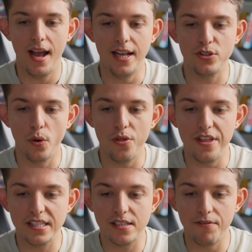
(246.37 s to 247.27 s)
And so
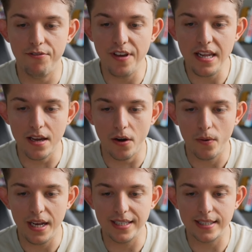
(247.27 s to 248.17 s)
this
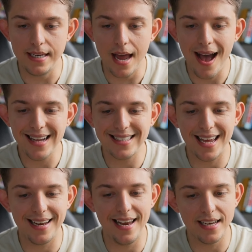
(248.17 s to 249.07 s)
video is not
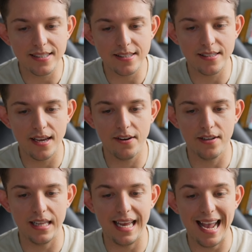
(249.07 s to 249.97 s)

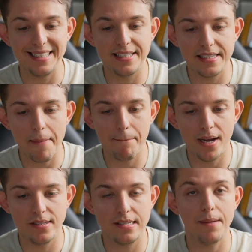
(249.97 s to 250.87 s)
necessarily a
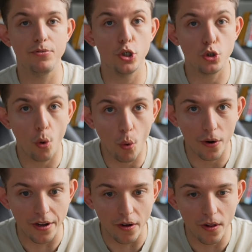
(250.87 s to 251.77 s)
step-by-step
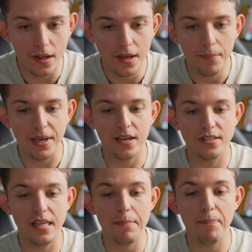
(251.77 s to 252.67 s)
tutorial,
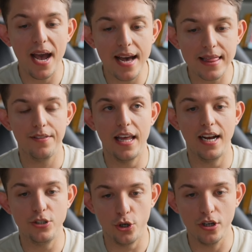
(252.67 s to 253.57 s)
because the path that
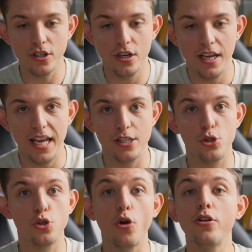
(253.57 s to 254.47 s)
I took
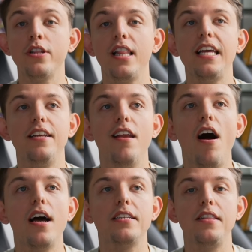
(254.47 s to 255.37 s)
is certainly
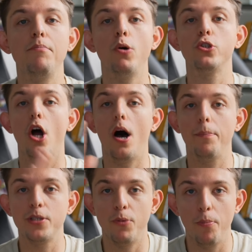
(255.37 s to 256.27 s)
not the most
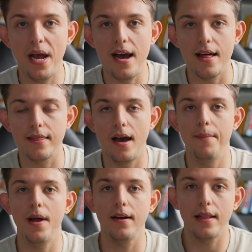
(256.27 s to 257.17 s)
optimal path.
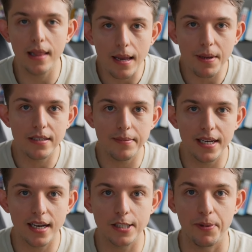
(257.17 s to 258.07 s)
I'm not claiming to
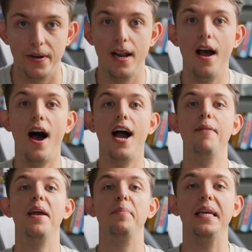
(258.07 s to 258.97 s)
be an expert. I
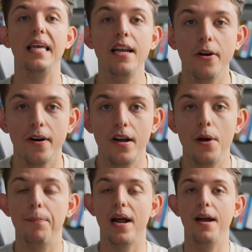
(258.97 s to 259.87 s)
am a beginner,
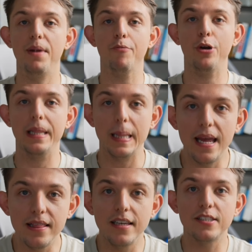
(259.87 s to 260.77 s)
but I'm a
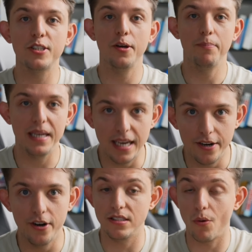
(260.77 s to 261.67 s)
relentless
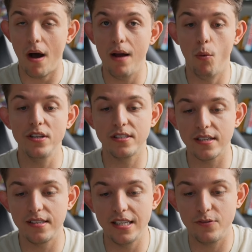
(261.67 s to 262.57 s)
beginner. And so I was
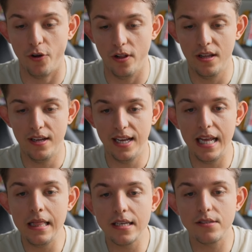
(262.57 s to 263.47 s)
successful
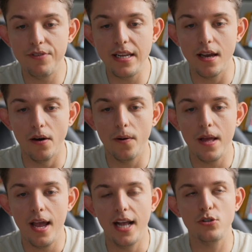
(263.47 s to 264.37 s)
in this video.
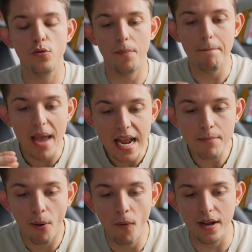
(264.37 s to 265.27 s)
And so the
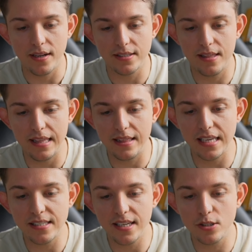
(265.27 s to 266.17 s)
main point is that
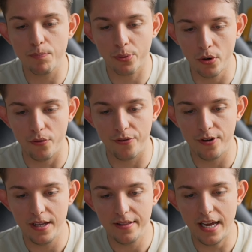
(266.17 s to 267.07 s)
this is
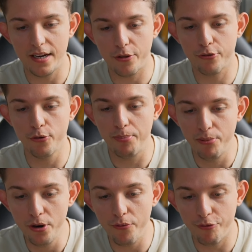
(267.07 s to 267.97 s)
proof that through
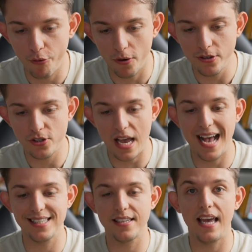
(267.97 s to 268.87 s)
brute force,
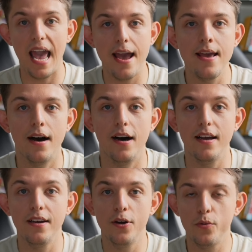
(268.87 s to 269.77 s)
asking
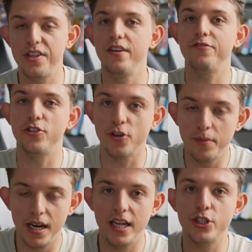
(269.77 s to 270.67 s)
AI with enough
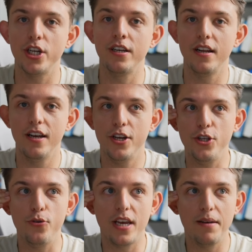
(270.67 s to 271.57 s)
determination,
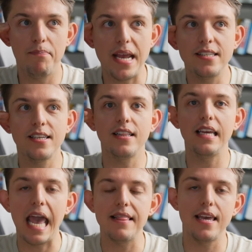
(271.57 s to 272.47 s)
you can
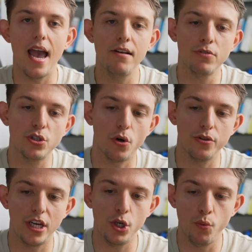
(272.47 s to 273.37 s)
basically get the end
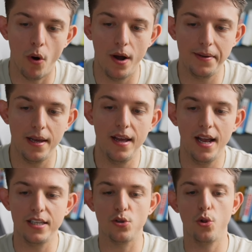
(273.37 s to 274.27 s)
result that you want.
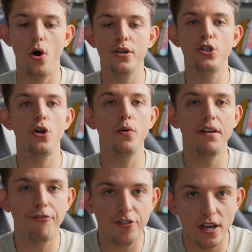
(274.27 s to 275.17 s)
As long as you don't
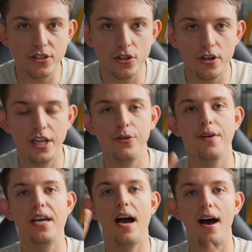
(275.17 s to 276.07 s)
get flustered and you
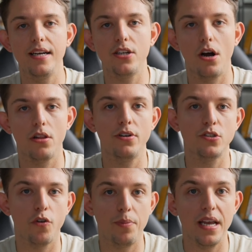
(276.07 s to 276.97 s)
have a high
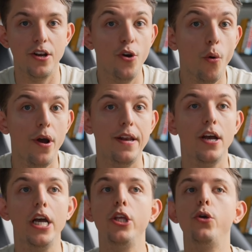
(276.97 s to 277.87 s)
tolerance for being
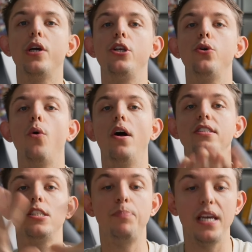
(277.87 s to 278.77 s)
annoyed, you can do
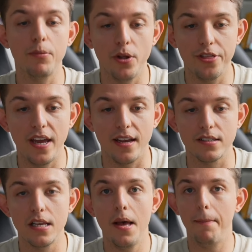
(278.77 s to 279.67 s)
unspeakable
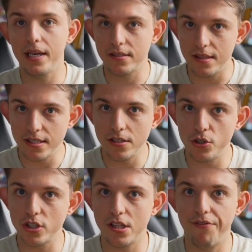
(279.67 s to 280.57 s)
things. Because this
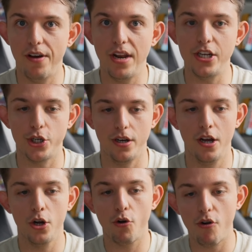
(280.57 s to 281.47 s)
is just the foundation.
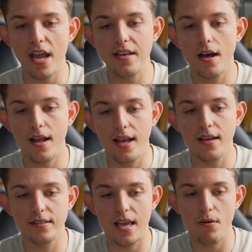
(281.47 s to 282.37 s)

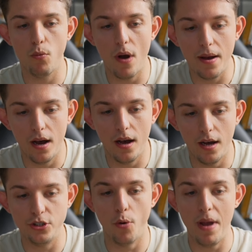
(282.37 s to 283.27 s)
Create.inc is
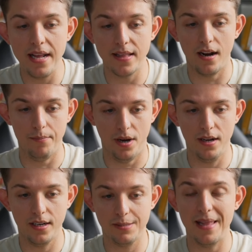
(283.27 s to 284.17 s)
a domain that I
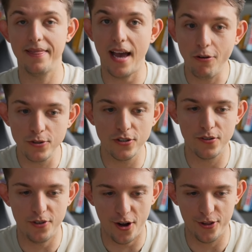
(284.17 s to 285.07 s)
bought. I spent
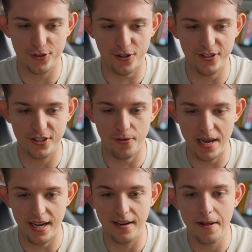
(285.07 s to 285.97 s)
thousands of dollars on this
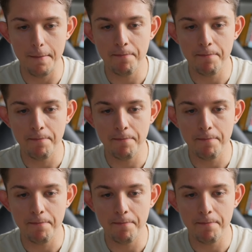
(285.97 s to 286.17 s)
domain.